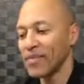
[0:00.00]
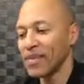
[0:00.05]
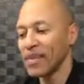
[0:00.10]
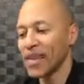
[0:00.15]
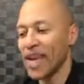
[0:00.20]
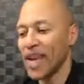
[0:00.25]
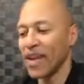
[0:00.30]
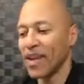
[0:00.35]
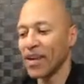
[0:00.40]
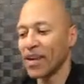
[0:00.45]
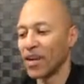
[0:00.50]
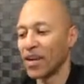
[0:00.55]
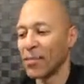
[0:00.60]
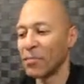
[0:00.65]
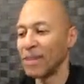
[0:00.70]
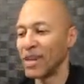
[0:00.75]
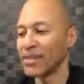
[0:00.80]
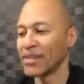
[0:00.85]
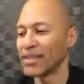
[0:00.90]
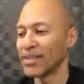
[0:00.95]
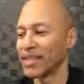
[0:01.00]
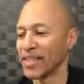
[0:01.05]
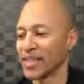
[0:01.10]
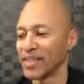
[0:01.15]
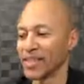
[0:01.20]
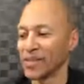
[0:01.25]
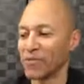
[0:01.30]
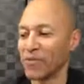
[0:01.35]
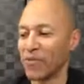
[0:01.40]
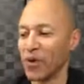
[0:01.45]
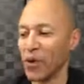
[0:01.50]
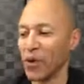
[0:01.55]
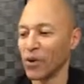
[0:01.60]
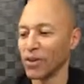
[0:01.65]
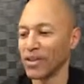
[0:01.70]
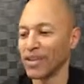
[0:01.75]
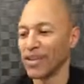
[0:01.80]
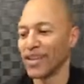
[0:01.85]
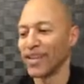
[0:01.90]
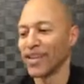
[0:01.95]
Hang on, I'm messaging some
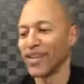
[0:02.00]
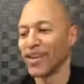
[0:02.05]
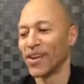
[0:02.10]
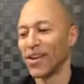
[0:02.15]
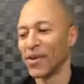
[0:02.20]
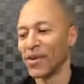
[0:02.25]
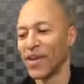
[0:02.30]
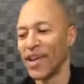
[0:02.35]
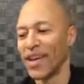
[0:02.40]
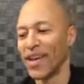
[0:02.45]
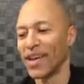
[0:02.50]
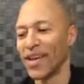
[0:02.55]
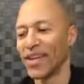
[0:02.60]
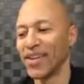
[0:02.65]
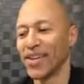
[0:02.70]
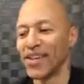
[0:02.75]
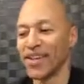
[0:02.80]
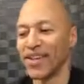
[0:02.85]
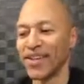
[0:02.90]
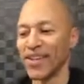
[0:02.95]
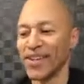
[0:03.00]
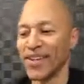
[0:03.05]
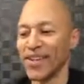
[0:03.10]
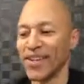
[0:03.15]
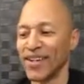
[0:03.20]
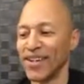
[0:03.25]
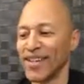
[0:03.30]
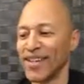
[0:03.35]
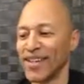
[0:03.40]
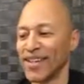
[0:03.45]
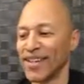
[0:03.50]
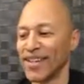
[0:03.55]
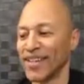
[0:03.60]
folks. Okay, good, good, good.